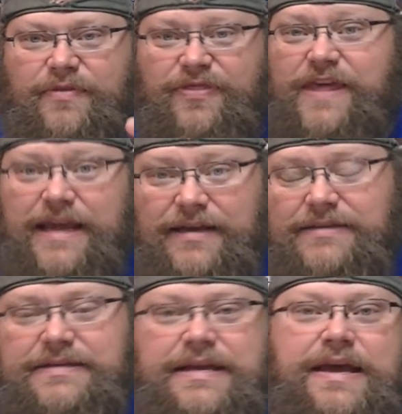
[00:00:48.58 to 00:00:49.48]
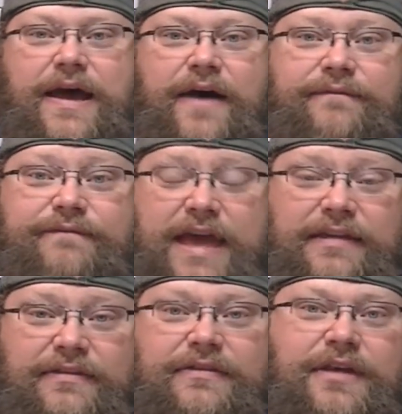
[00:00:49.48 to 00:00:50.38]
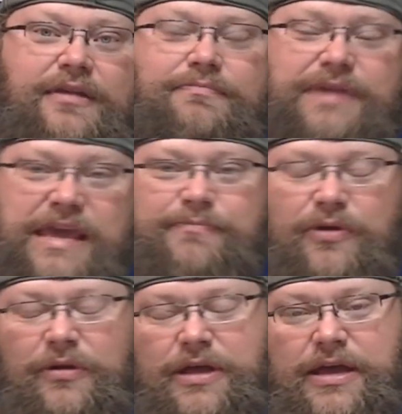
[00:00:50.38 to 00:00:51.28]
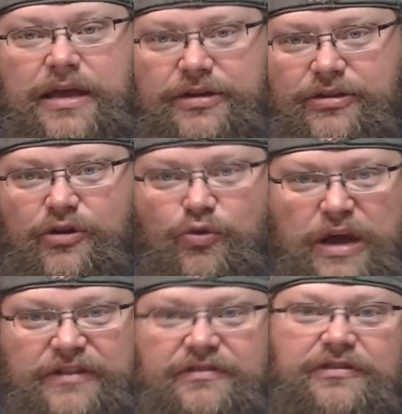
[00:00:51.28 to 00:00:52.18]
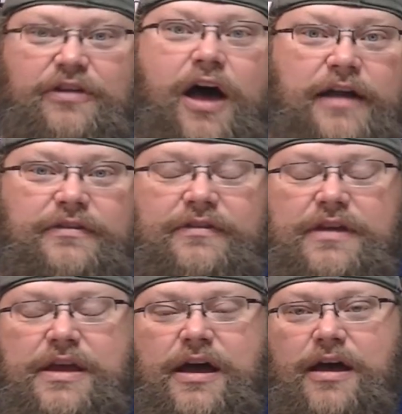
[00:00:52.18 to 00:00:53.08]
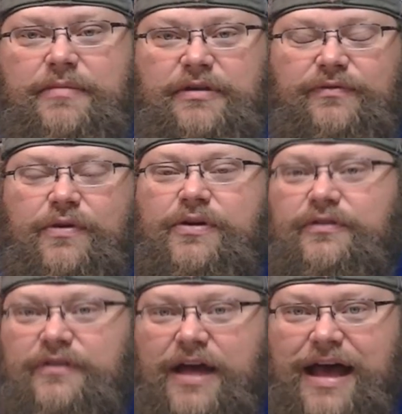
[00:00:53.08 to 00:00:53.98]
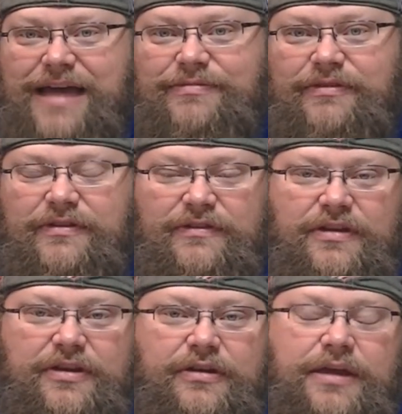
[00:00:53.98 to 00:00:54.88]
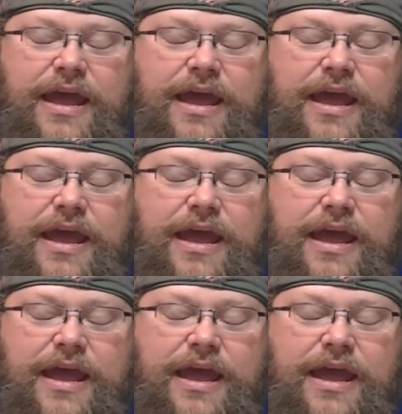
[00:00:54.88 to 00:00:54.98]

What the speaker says: things, events, and people into their correct slots as far as time is considered.